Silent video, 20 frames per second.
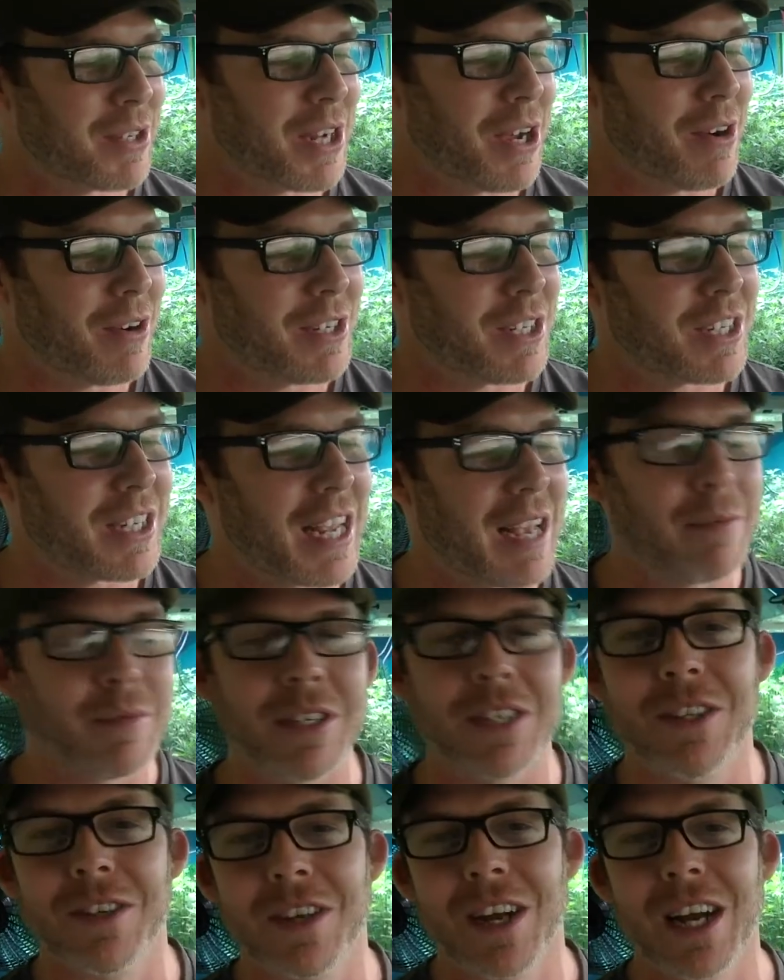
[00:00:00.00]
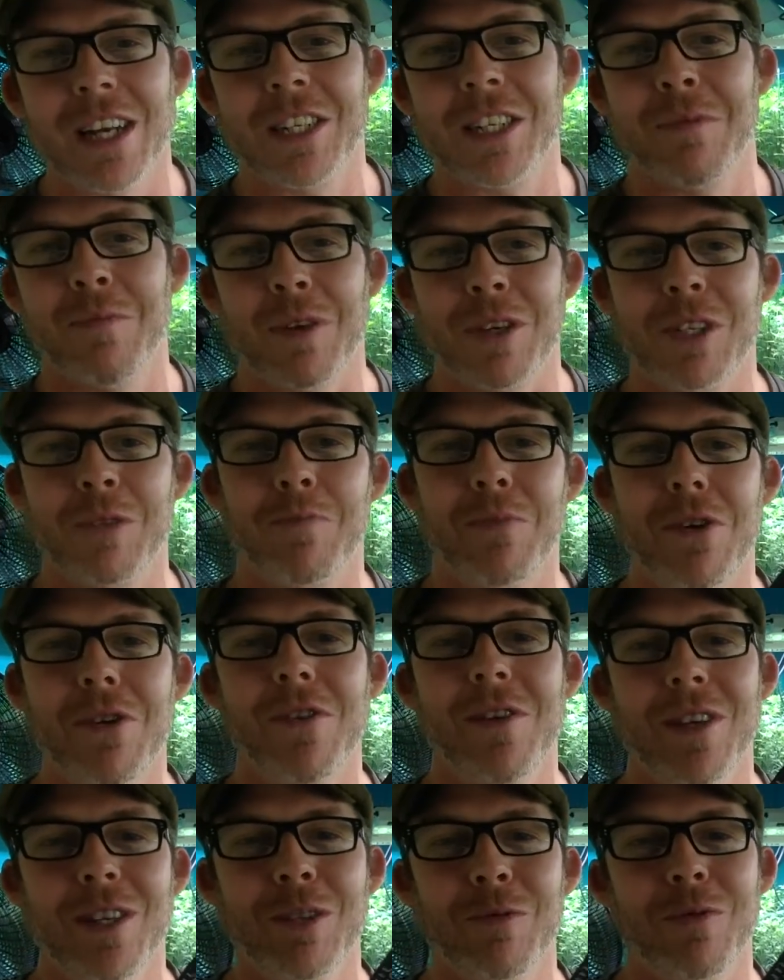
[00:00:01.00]
Sam's either got some
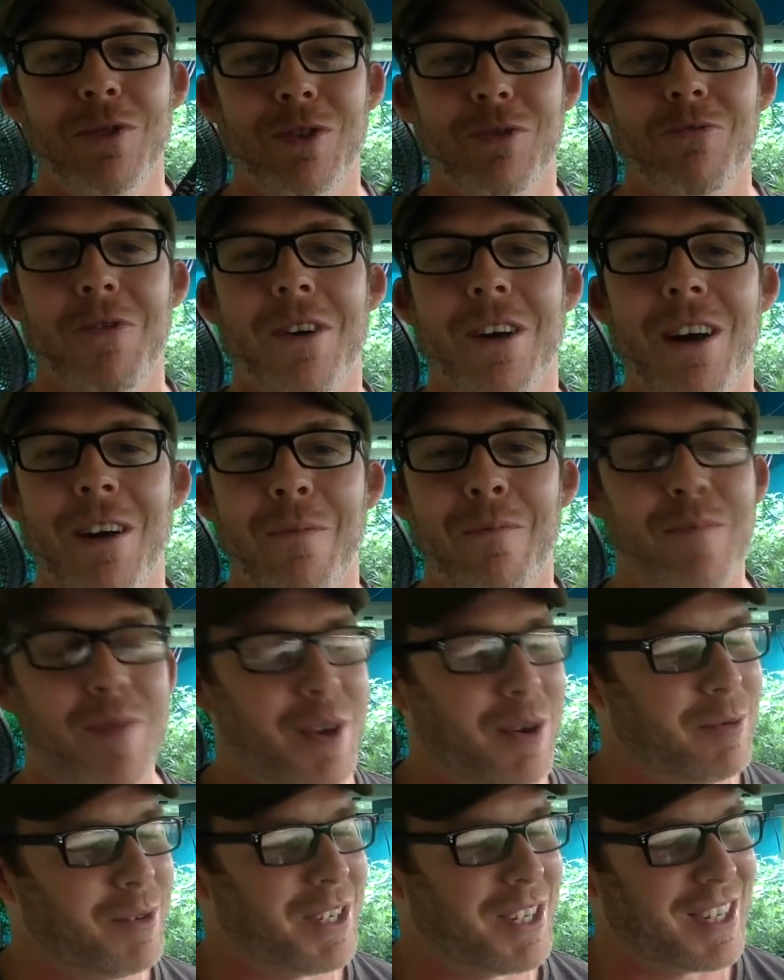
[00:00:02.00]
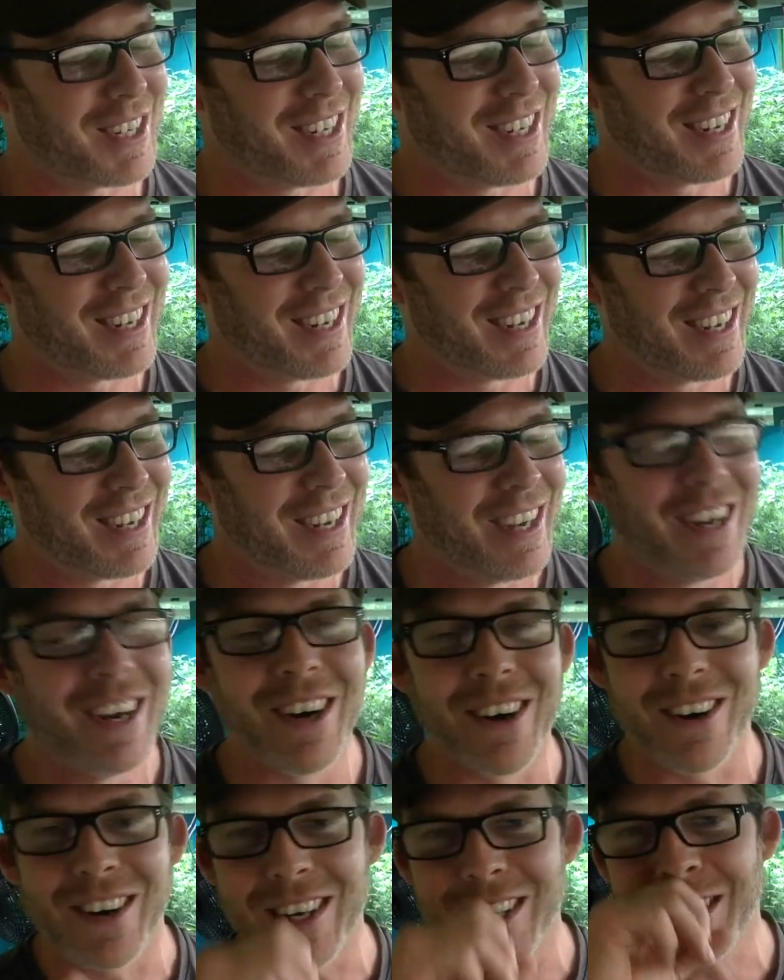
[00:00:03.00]
experience with drug abuse,
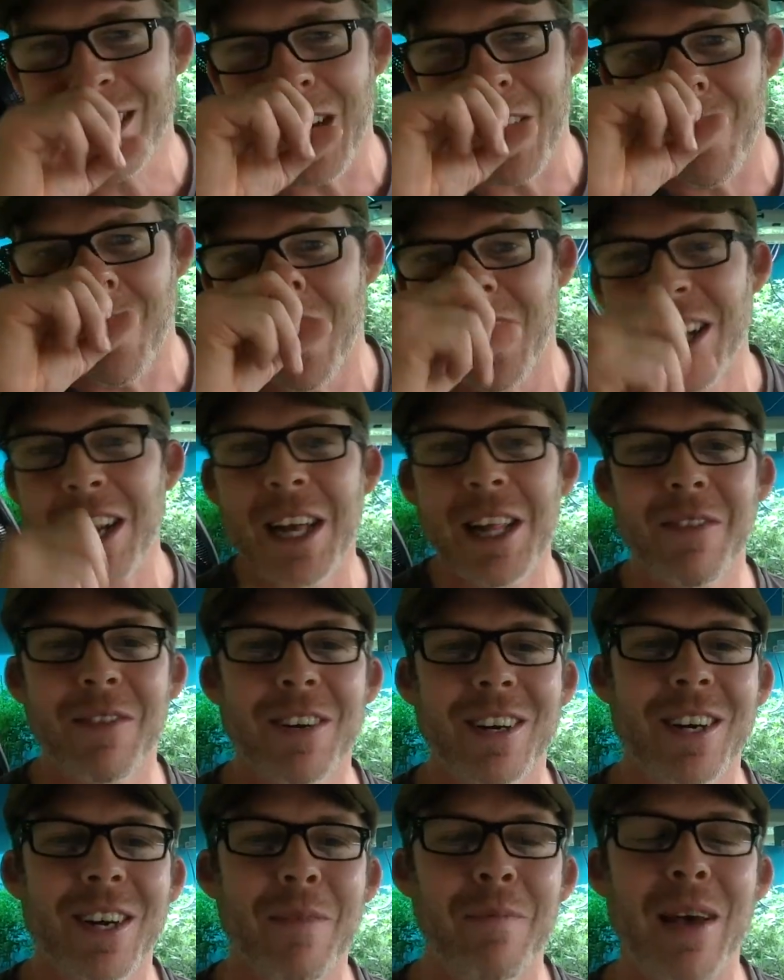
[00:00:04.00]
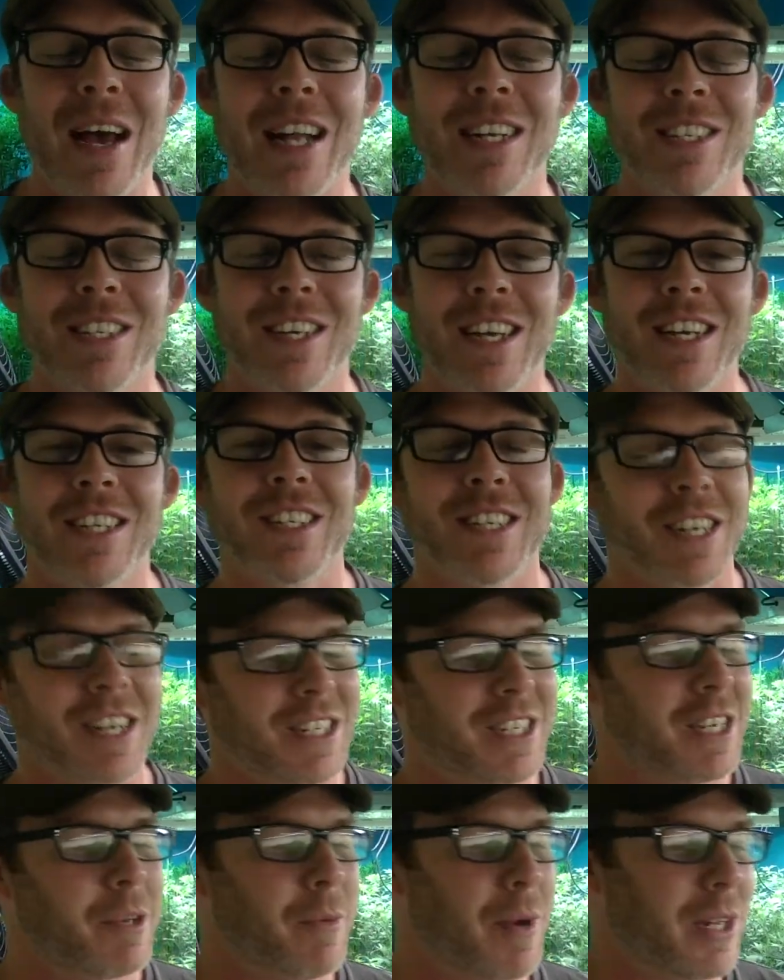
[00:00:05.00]
or he's got one hell of a good imagination,
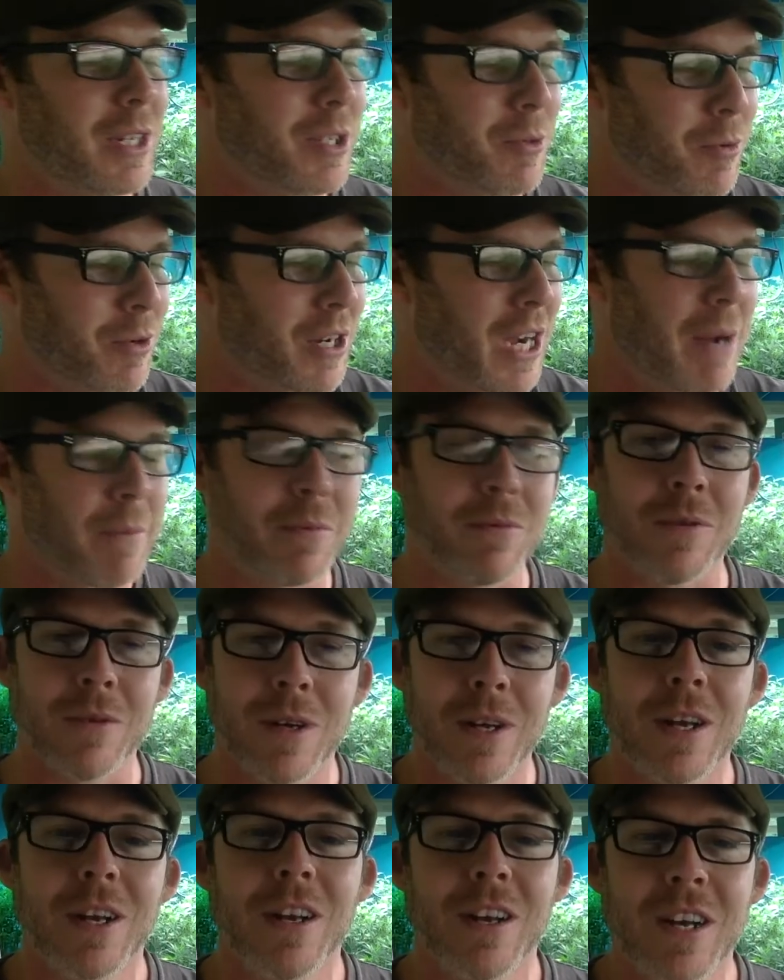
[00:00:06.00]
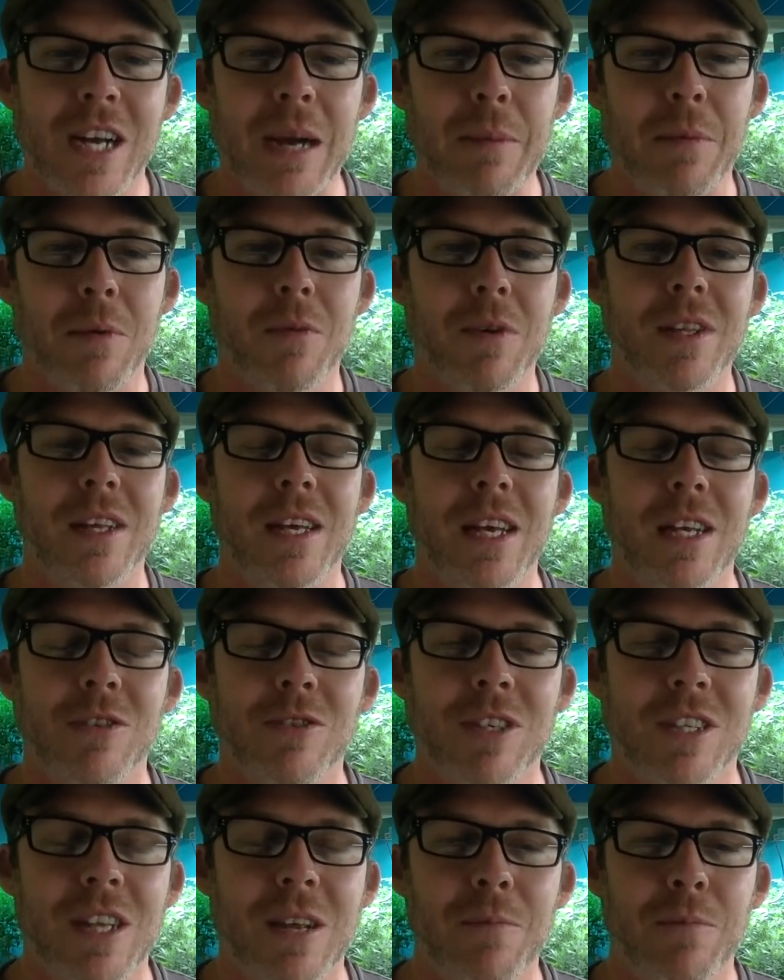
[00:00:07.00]
because he went into a couple really
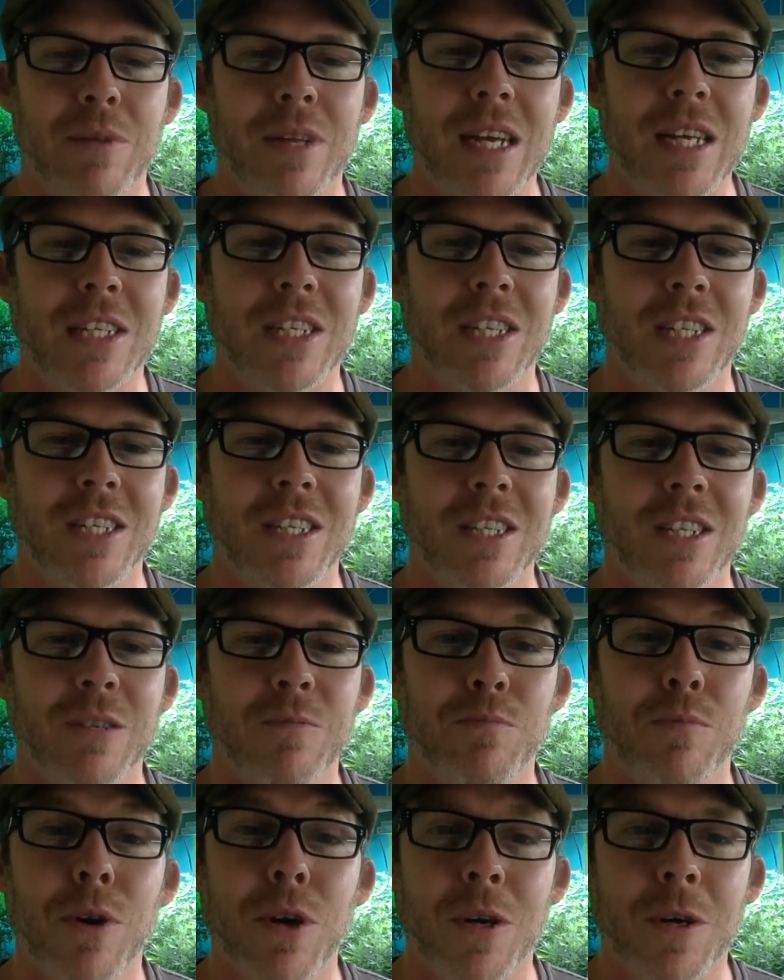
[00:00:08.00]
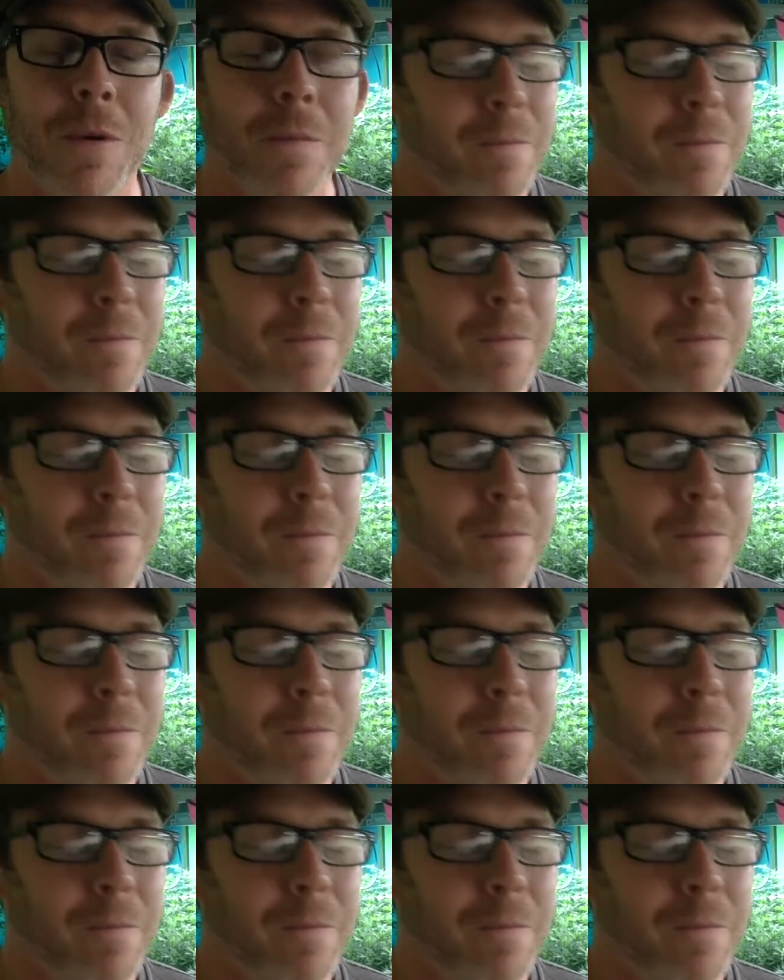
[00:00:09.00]
interesting places in this book.